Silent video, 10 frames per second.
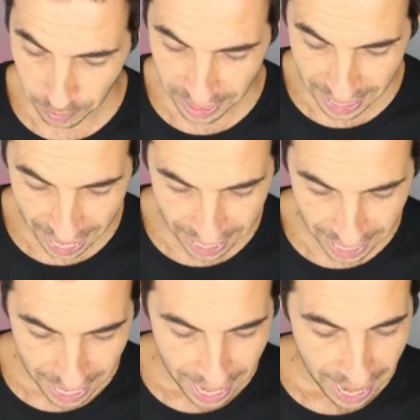with that,
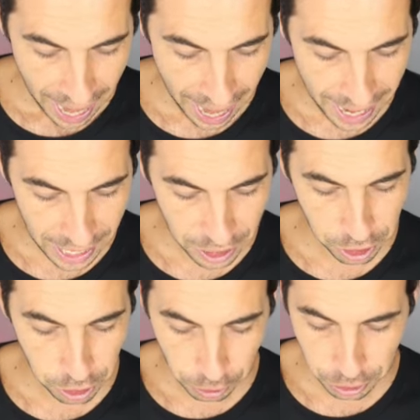and
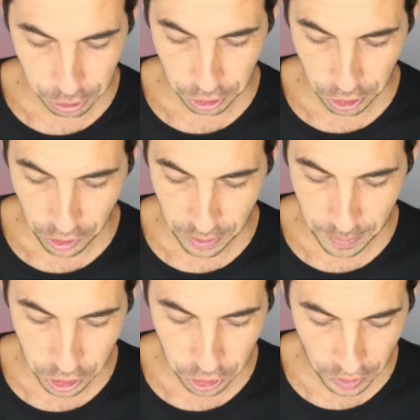Social Security
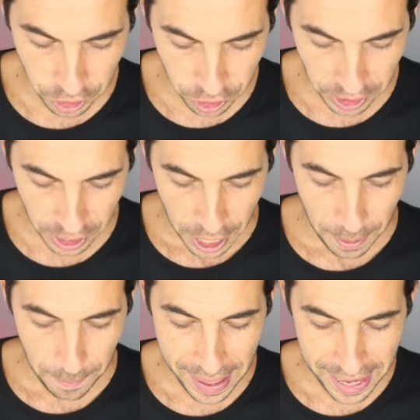Administration
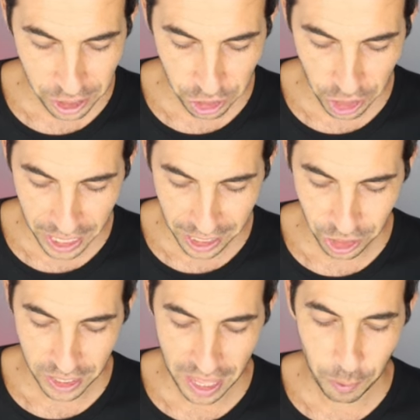makes
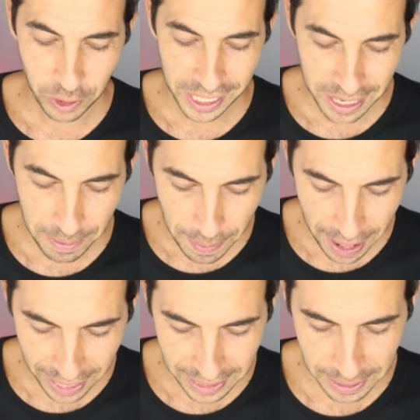change that will
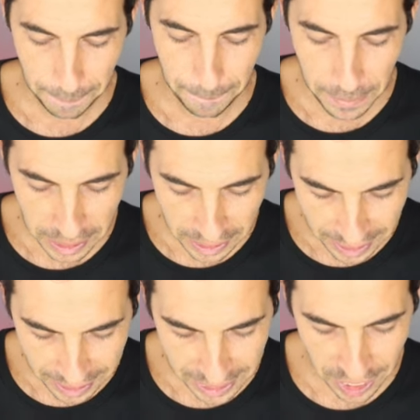impact
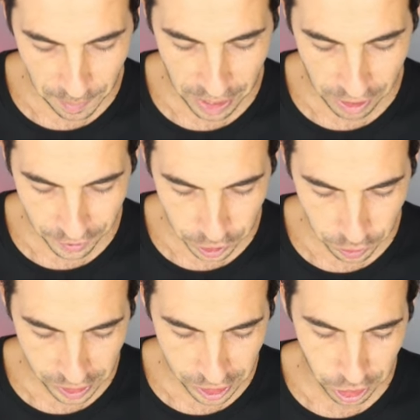millions of
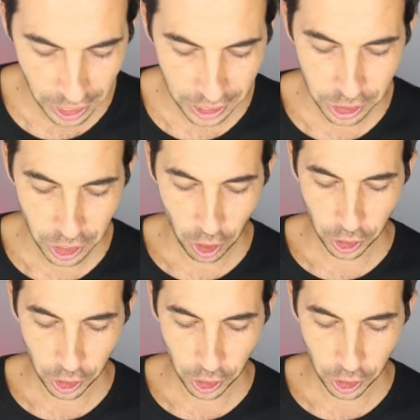beneficiaries. Changes